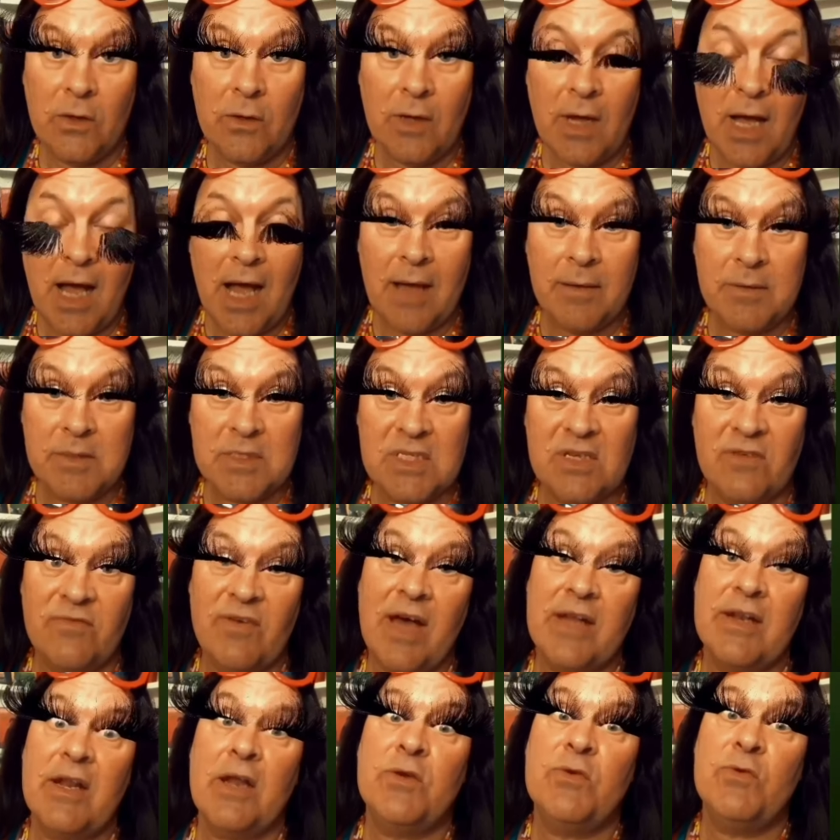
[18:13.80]
I'm
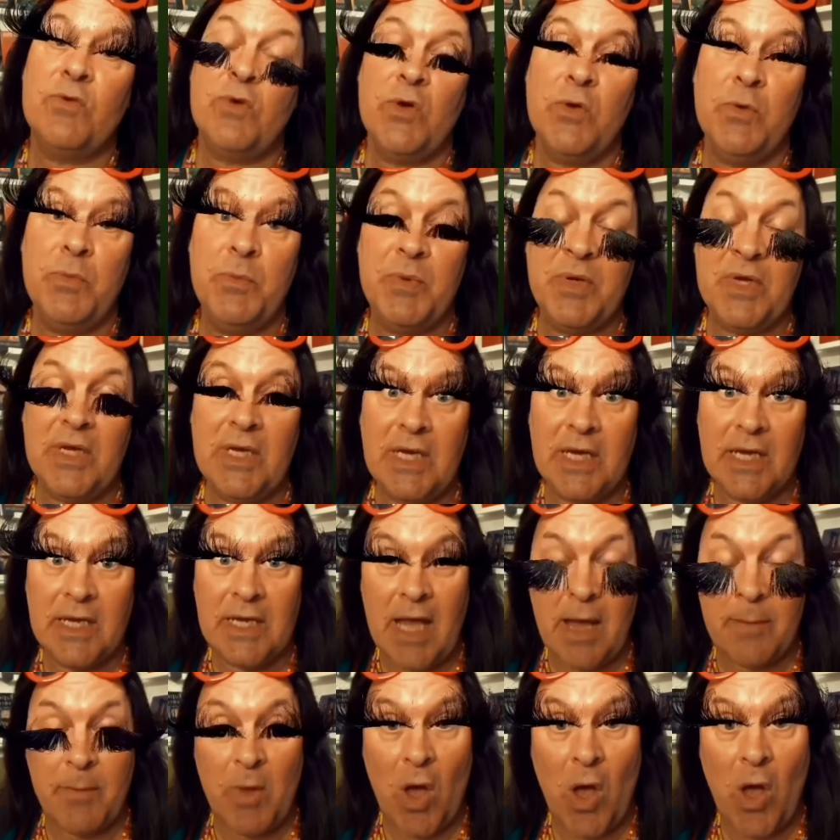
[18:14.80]
Savannah Droopy and
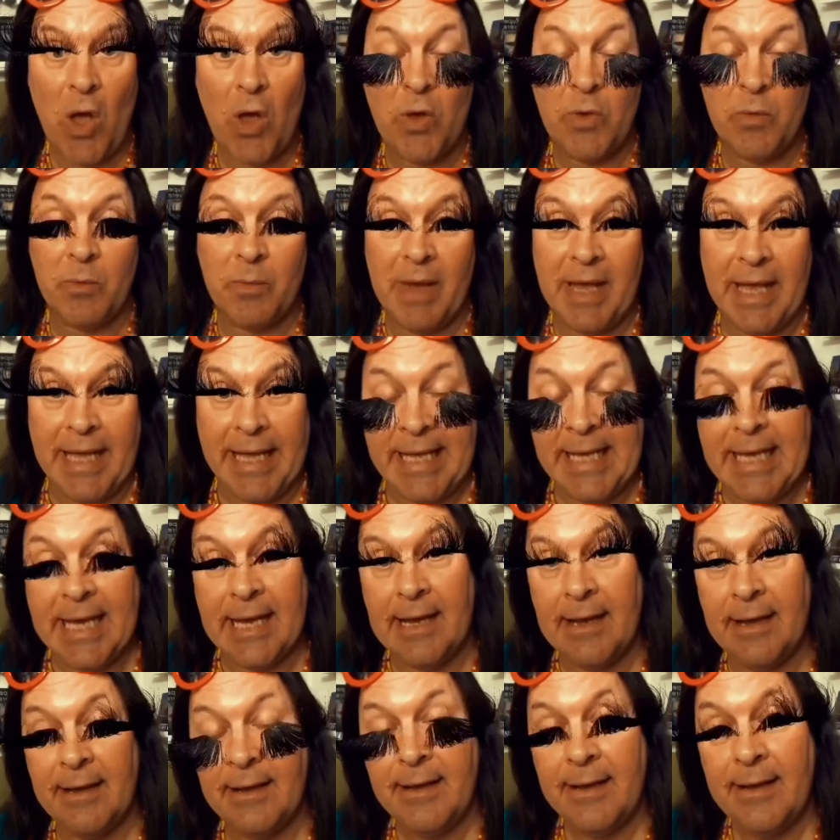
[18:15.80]
I'm a homemaker.
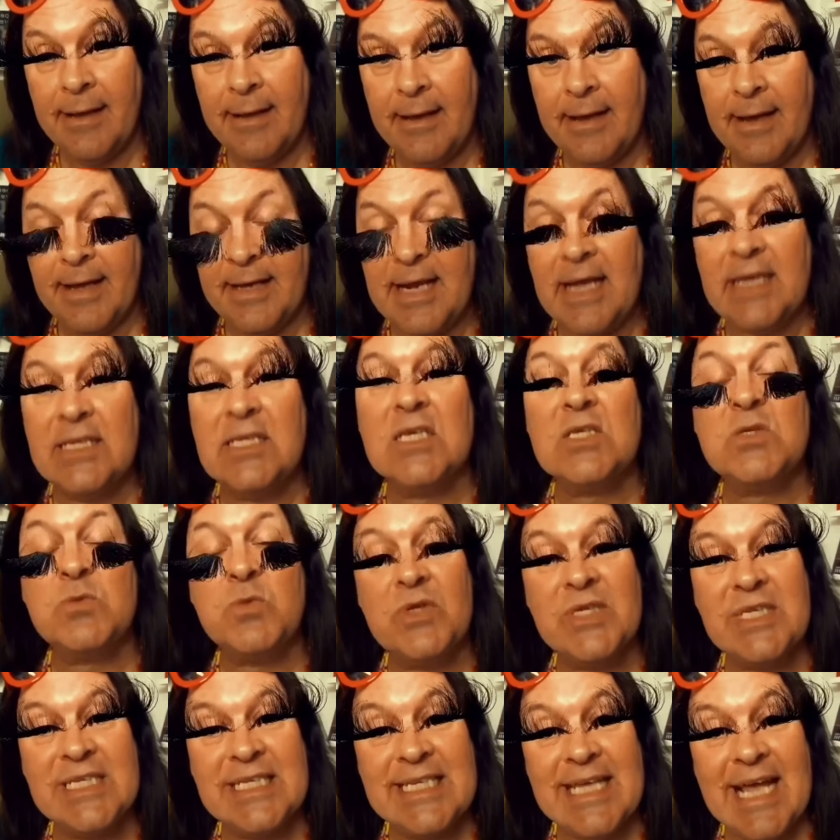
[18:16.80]
And I just want to
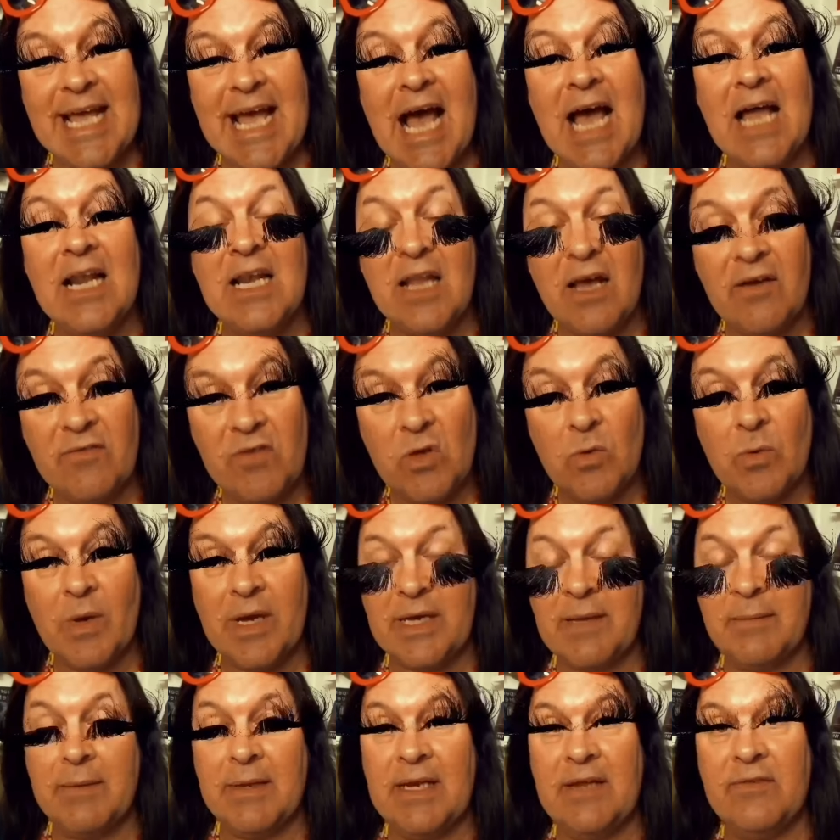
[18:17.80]
say I love you,
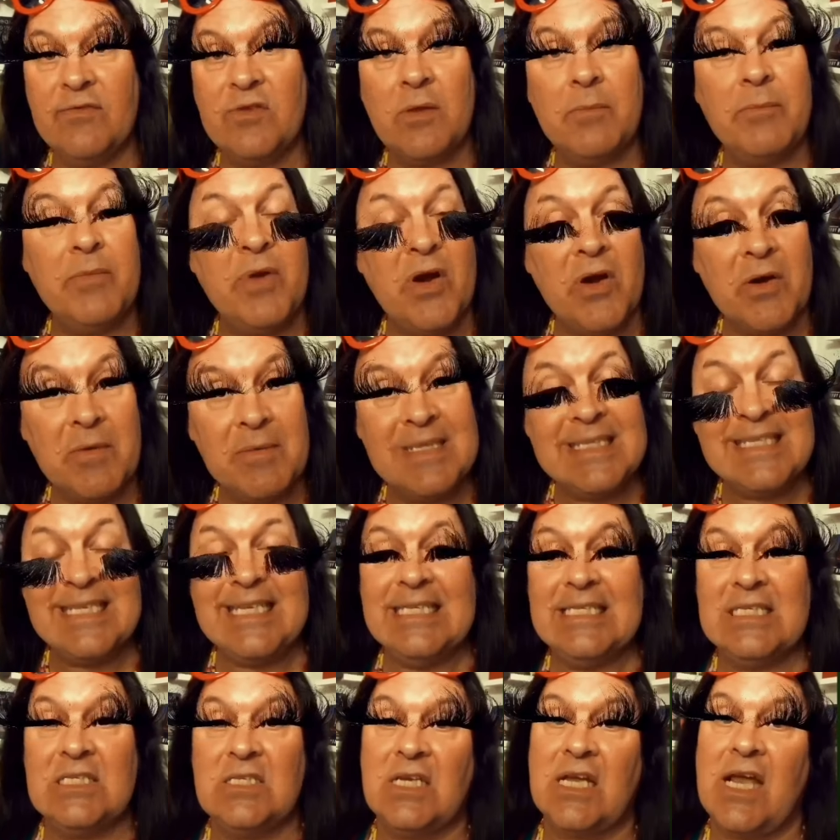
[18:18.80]
Joachim Clifton Bergman's
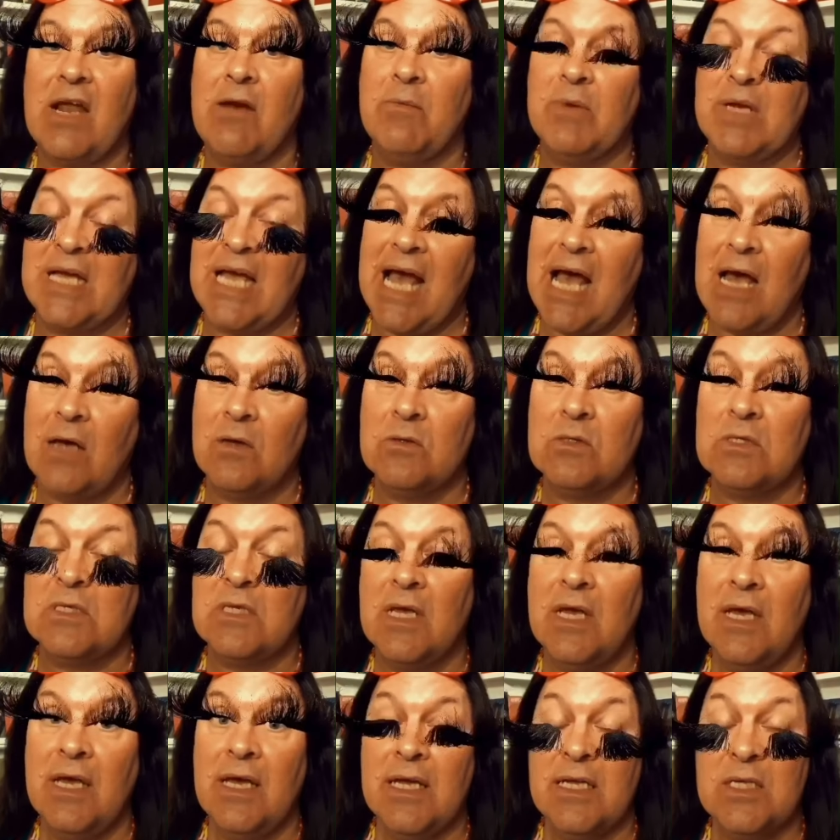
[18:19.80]
Instagram account.
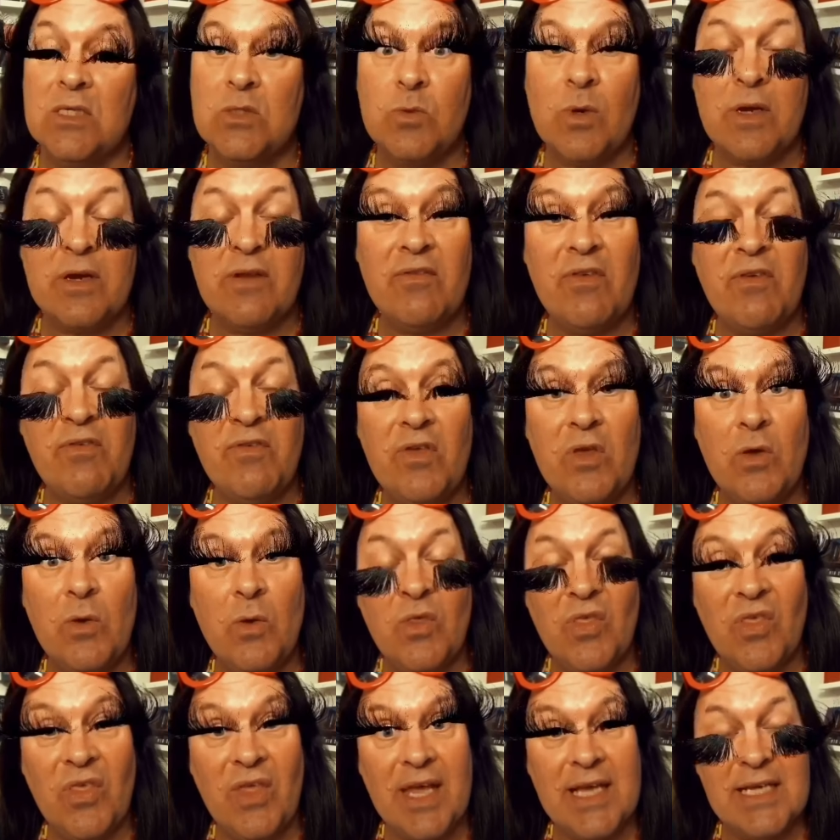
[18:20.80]
It's one of the few
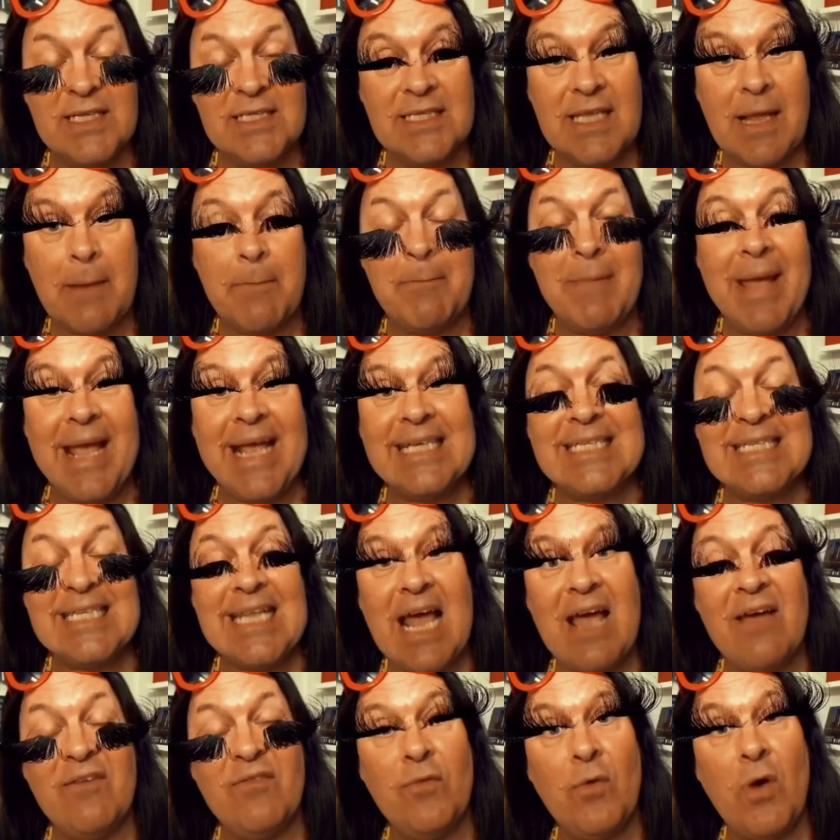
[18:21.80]
things that makes
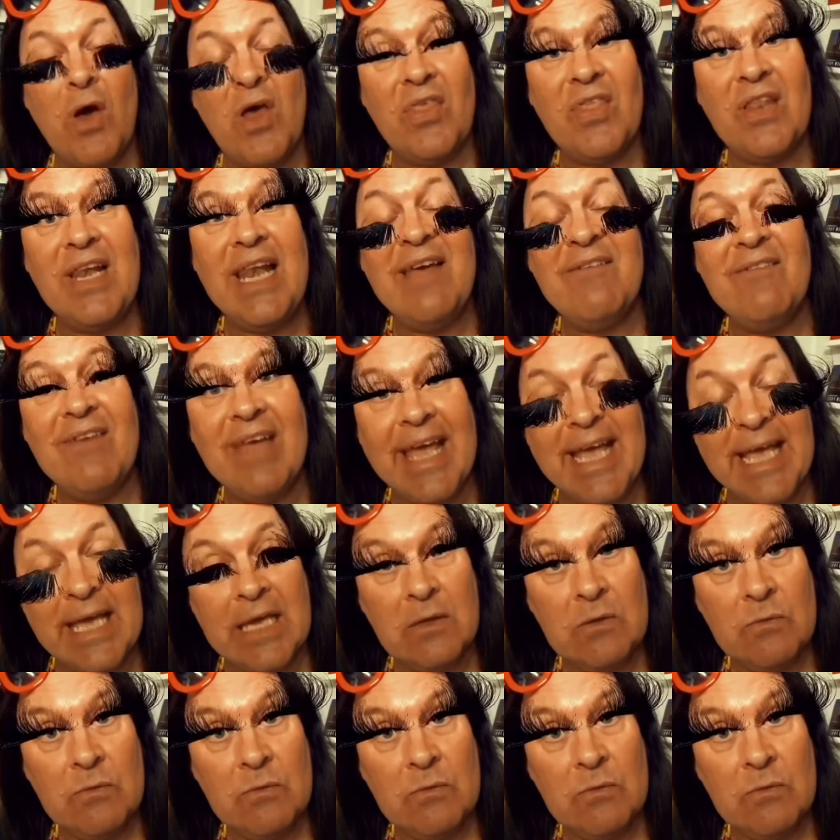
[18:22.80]
life worth living.